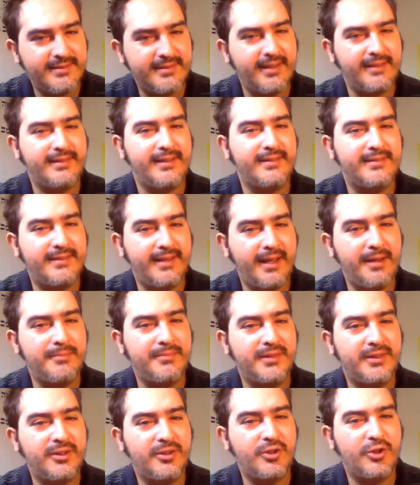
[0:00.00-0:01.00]
That the same
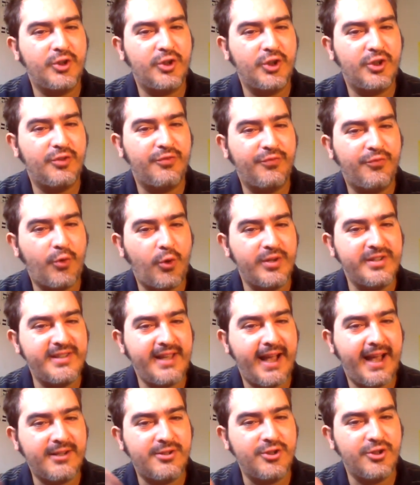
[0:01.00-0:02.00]
voice
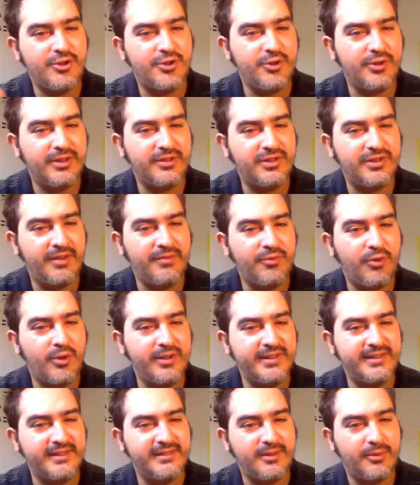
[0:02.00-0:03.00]
actor do the same
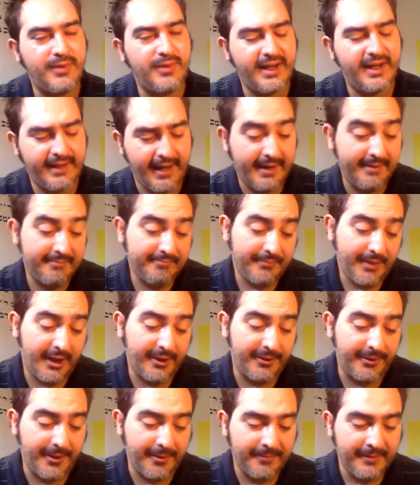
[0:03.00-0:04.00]
voice as the red guy? I
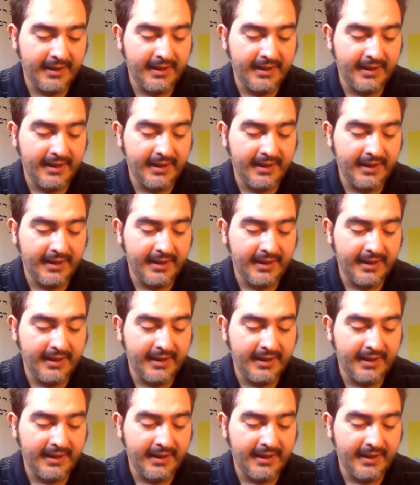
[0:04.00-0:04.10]
don't know.